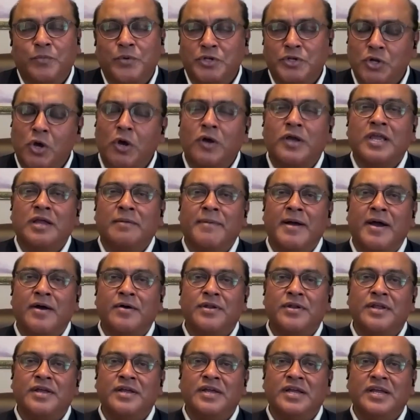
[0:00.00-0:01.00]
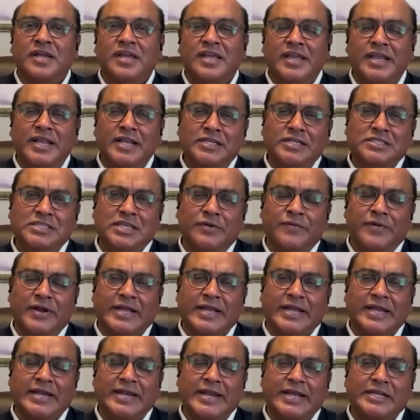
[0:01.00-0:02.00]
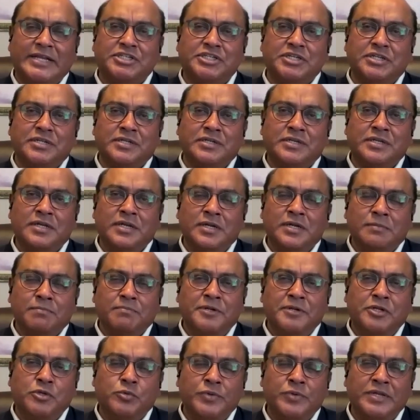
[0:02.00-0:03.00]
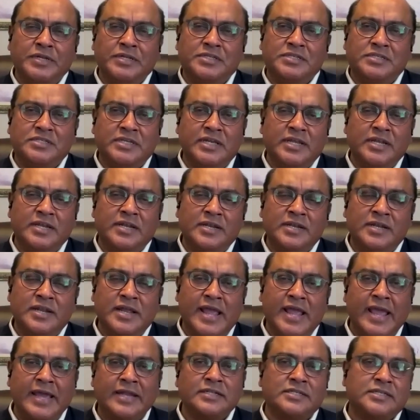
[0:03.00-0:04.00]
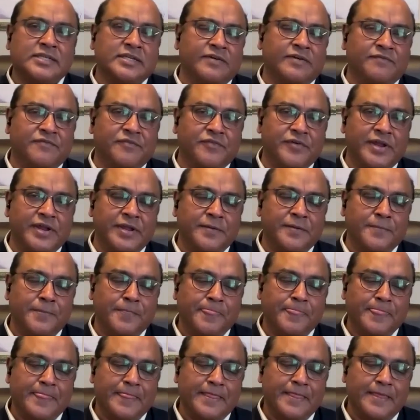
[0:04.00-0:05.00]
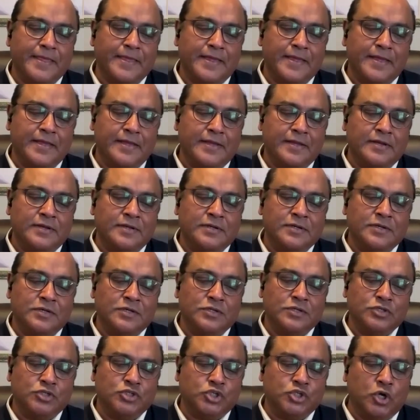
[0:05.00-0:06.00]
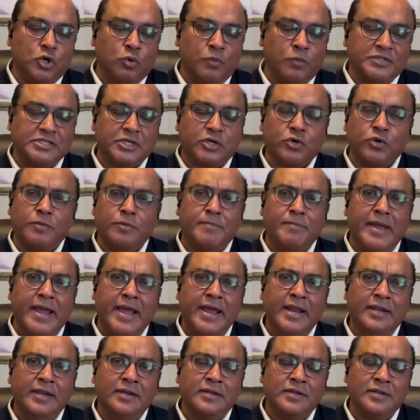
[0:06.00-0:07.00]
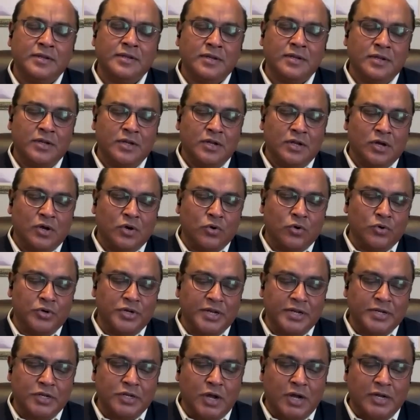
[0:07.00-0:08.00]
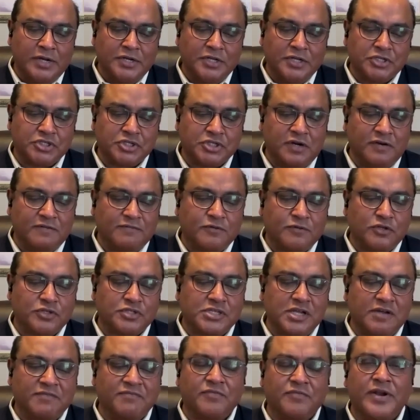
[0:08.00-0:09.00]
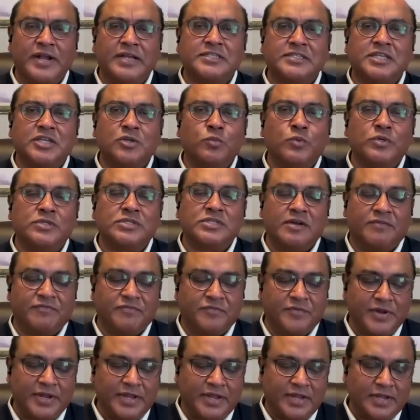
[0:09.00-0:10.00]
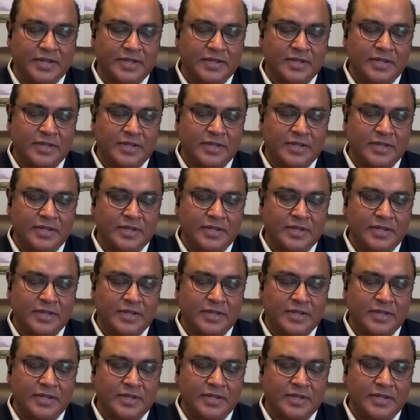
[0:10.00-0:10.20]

We're talking about is there a connection between sin and suffering. Job was a good man who did not deserve to suffer as he was suffering.